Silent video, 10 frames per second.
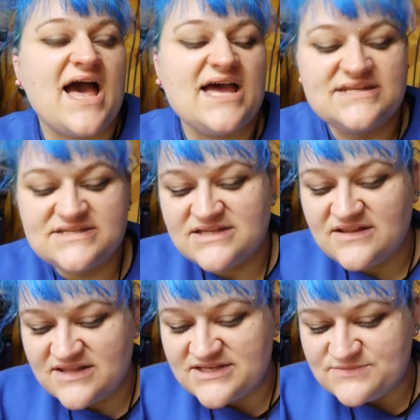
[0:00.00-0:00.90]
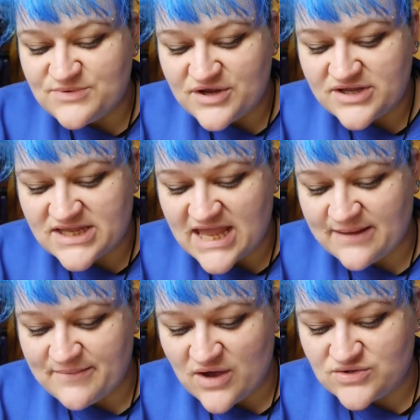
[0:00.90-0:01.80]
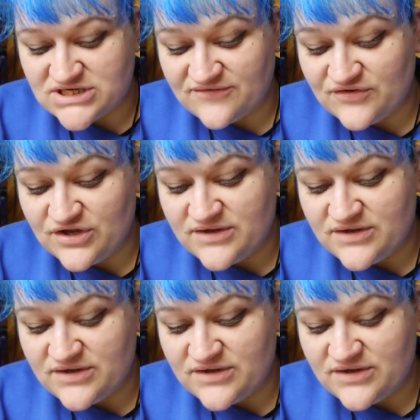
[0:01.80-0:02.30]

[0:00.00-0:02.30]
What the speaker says: and this book came out a few